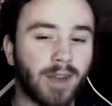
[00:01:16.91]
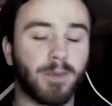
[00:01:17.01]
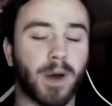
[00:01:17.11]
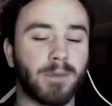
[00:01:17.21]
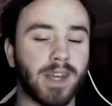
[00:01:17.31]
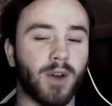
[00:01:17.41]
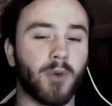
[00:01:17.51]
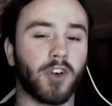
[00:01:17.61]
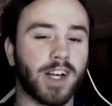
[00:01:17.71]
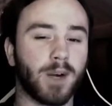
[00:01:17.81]
but me
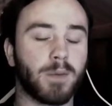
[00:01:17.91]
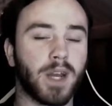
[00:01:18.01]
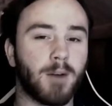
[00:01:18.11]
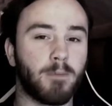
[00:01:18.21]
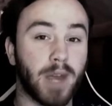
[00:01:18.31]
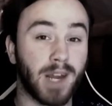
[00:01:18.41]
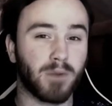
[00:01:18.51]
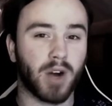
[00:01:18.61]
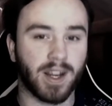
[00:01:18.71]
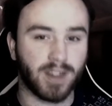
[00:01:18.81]
over here being a big
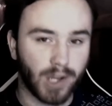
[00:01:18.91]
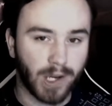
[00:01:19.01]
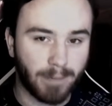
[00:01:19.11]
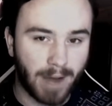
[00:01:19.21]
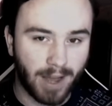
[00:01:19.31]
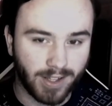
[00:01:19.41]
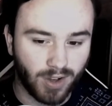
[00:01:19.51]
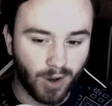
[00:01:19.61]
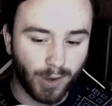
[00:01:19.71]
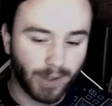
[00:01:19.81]
brain thought about this
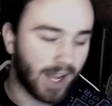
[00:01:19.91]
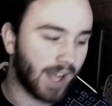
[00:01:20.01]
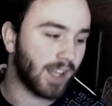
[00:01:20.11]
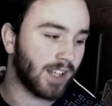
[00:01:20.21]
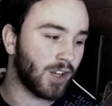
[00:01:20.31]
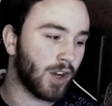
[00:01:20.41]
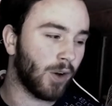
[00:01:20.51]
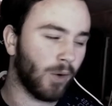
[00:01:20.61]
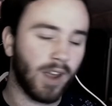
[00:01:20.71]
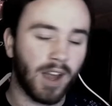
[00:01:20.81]
all day, and you
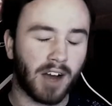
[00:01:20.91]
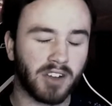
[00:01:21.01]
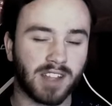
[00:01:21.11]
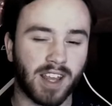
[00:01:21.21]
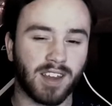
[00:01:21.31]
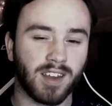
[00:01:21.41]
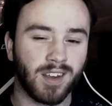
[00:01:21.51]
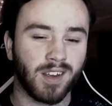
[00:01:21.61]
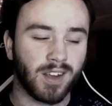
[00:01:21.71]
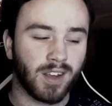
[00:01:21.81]
know, I was like,
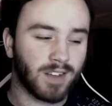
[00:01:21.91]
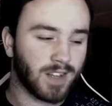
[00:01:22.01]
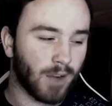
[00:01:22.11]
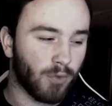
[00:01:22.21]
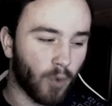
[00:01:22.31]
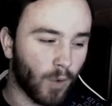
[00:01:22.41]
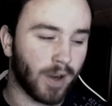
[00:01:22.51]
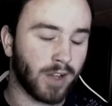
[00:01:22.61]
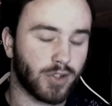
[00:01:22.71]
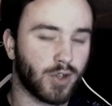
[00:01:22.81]
can
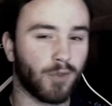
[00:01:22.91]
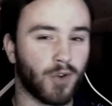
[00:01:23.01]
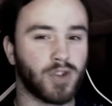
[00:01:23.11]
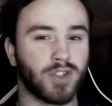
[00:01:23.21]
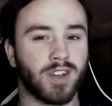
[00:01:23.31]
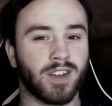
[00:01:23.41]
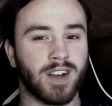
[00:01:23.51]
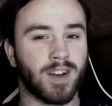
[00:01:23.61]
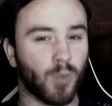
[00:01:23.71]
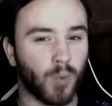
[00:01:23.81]
Fortnite servers
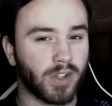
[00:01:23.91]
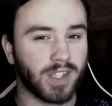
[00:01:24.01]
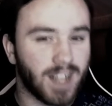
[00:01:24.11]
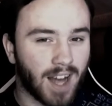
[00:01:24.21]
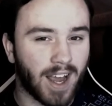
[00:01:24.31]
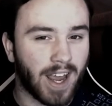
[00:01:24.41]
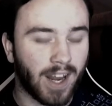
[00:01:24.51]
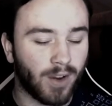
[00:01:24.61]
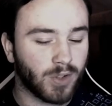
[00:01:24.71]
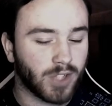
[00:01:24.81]
really not
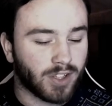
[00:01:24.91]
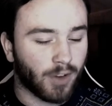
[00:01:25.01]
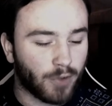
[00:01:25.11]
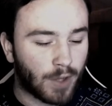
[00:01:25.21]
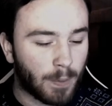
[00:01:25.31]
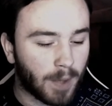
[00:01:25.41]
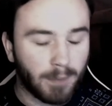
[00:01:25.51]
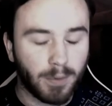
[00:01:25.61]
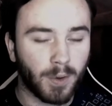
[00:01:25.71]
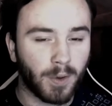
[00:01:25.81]
handle just a few
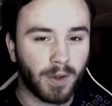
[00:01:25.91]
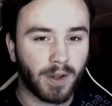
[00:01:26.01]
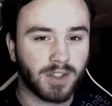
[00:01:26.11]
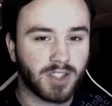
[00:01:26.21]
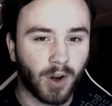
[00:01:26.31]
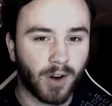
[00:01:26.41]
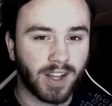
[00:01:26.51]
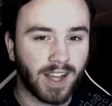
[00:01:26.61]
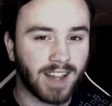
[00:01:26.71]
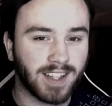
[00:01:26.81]
people
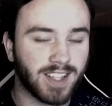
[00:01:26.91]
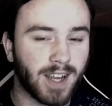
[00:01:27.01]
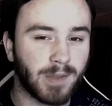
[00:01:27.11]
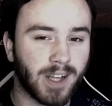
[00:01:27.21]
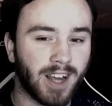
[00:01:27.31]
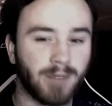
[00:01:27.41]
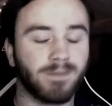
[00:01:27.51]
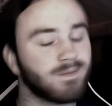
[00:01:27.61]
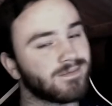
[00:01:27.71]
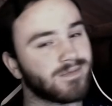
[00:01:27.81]
starting at the same time?
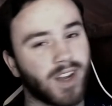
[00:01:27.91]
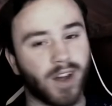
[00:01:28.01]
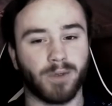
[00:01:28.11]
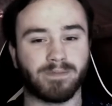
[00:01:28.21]
No,